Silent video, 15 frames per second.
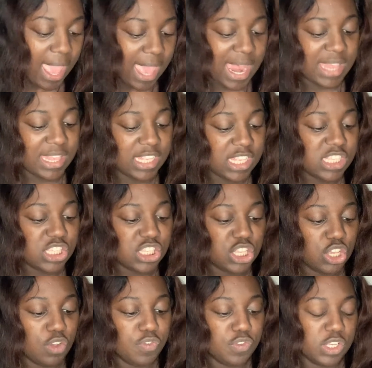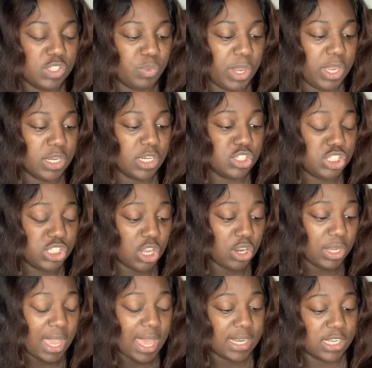I think this is cute if you're just wearing a
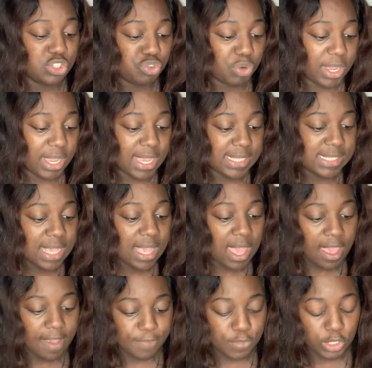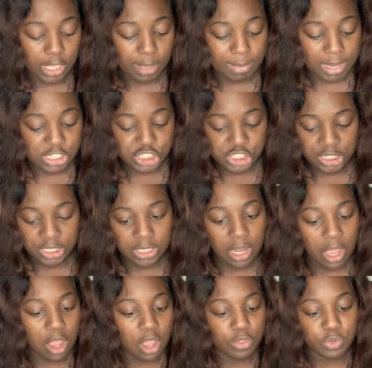certain kind of dress you look at my Shein
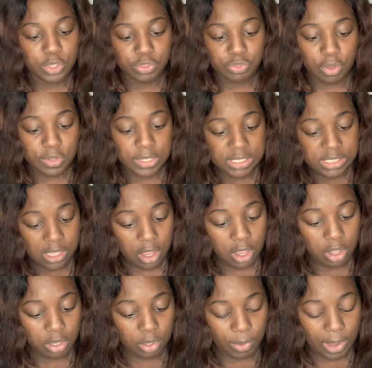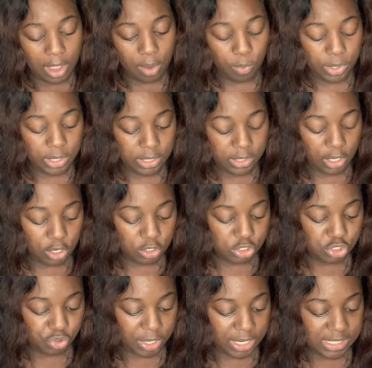haul, you can throw this on around one of those
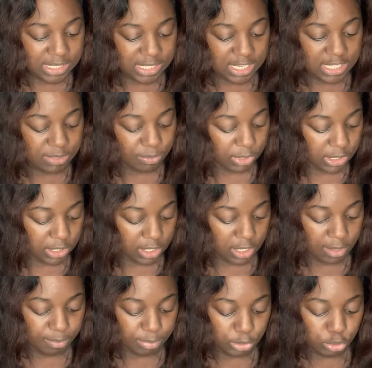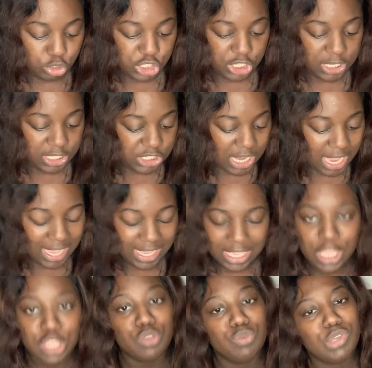dresses with the blue jean jacket
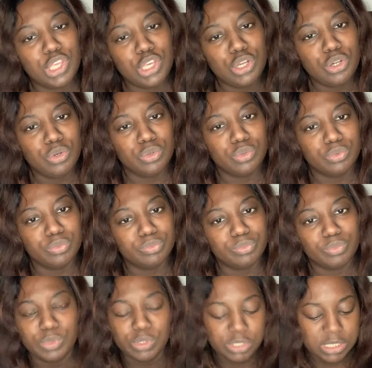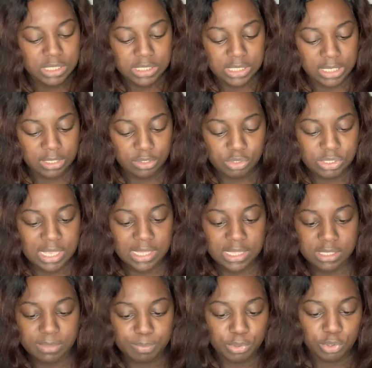and you cute. We'll just see. just have
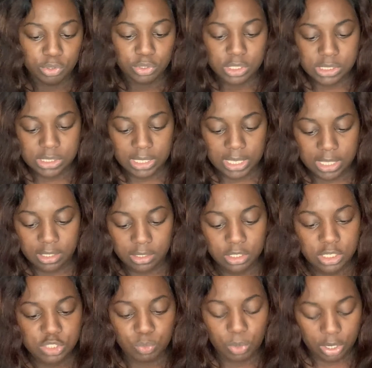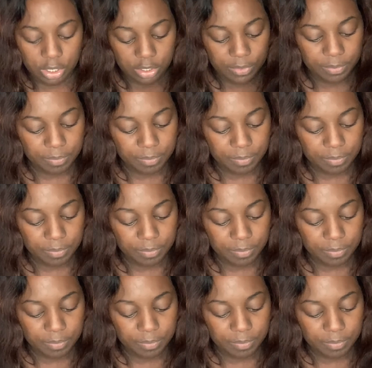to pull looks together. Looks work.